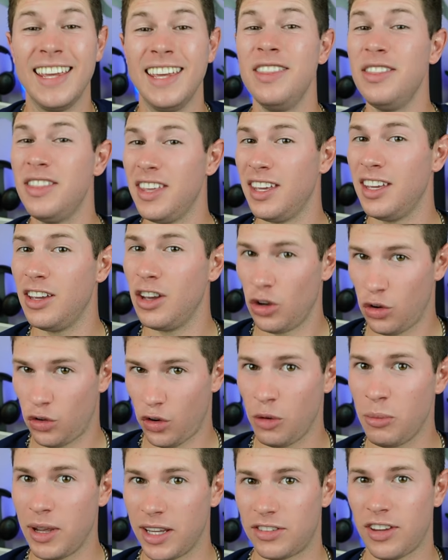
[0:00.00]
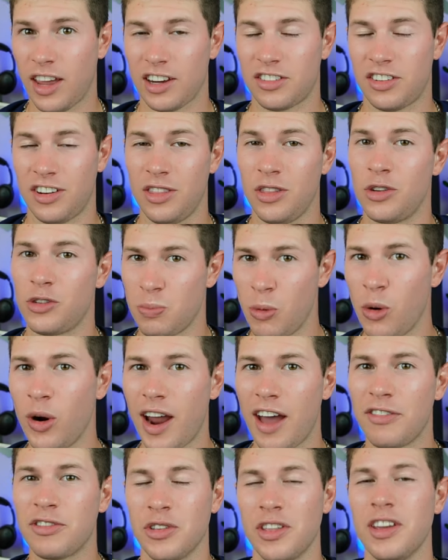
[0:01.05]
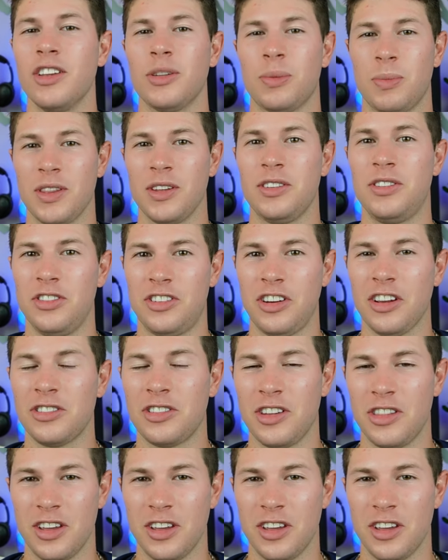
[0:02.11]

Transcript: in the grooming section. There's more after this, but this is just in